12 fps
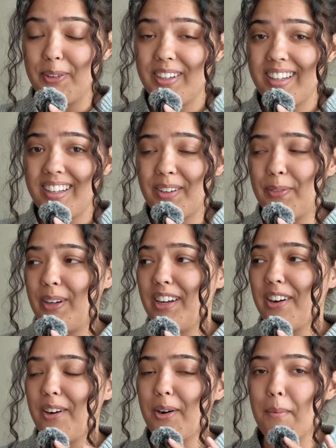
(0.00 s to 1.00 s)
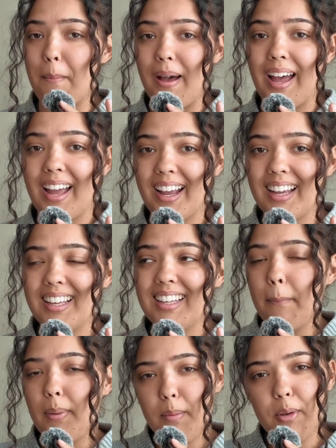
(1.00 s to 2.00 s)
morning. We are back.
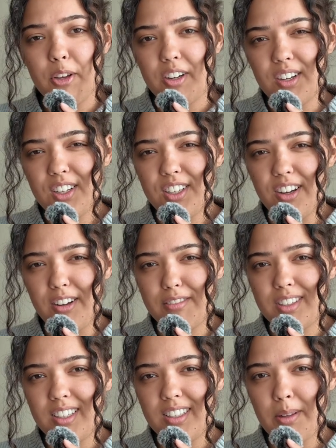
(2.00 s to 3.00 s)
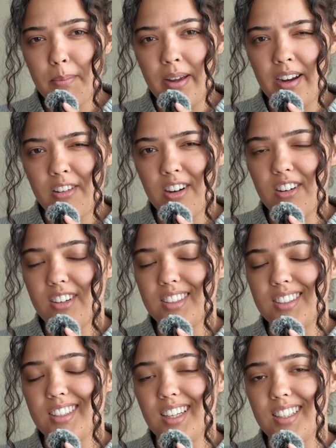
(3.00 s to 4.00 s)
Maybe you hear the oven in the background
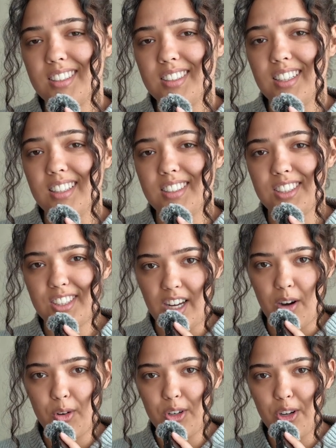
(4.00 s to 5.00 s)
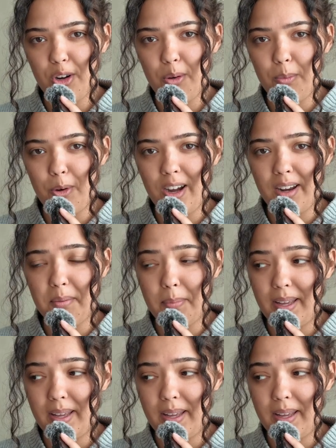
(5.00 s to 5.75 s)
because that's the sourdough bread